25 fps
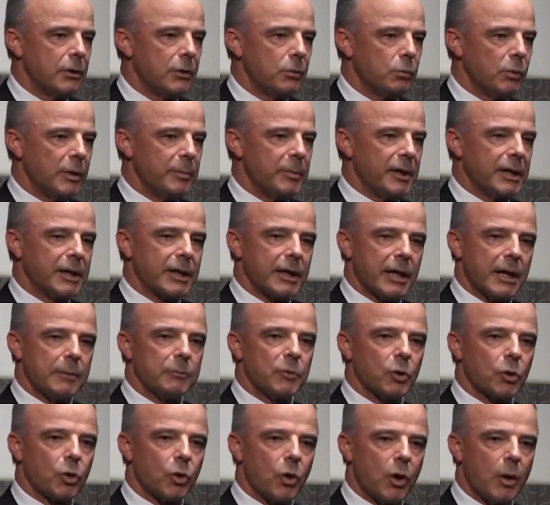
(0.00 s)
we became
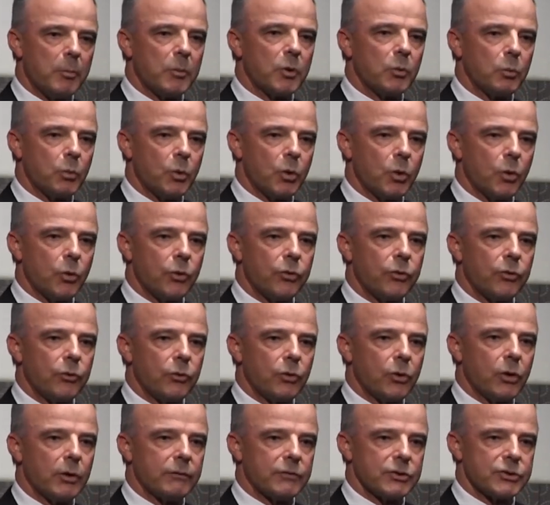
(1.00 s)
the Commonwealth
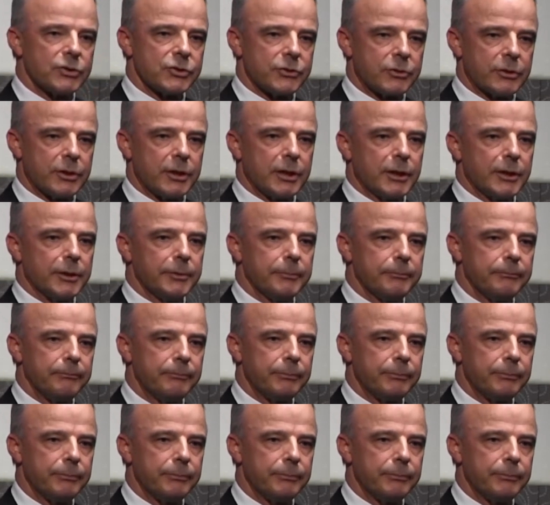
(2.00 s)
of Australia.